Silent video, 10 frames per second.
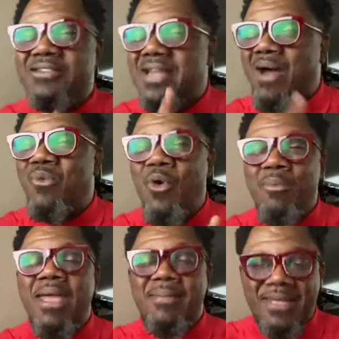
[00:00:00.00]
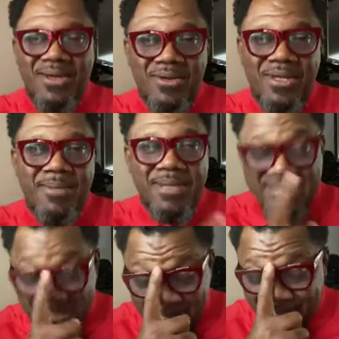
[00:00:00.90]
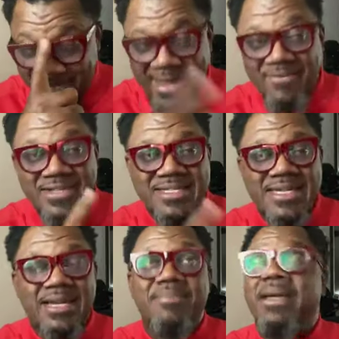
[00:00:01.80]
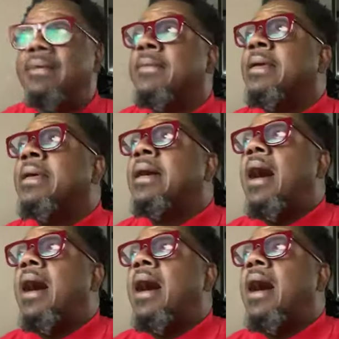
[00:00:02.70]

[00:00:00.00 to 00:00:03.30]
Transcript: Actually, I won't be able to get on there because I have to have this set up there.